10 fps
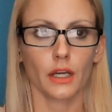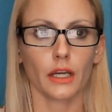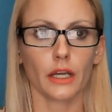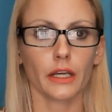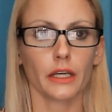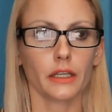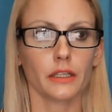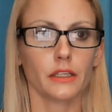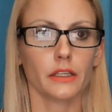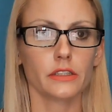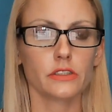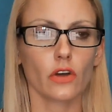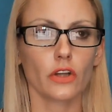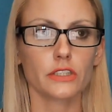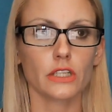and
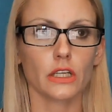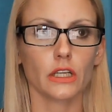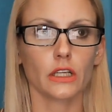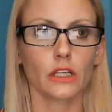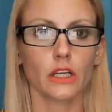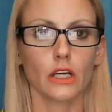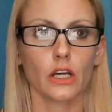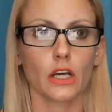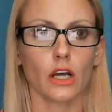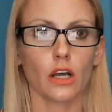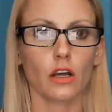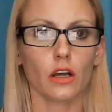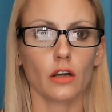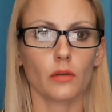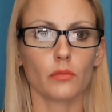assaulting
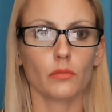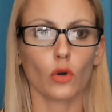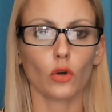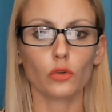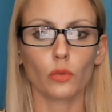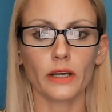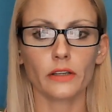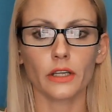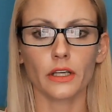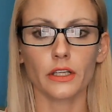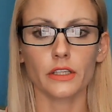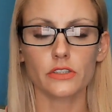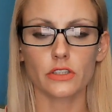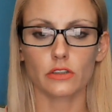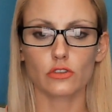um, old white ladies
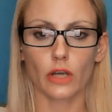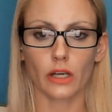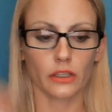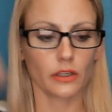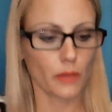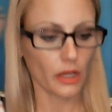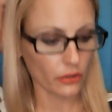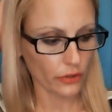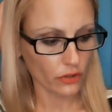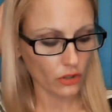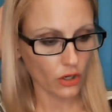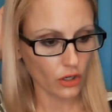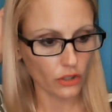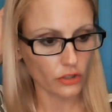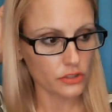and dragging them out of their
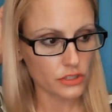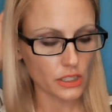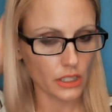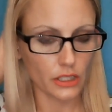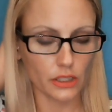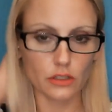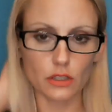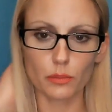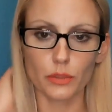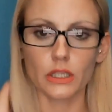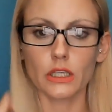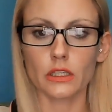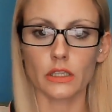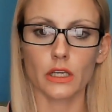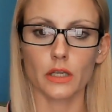cars and beating
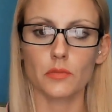them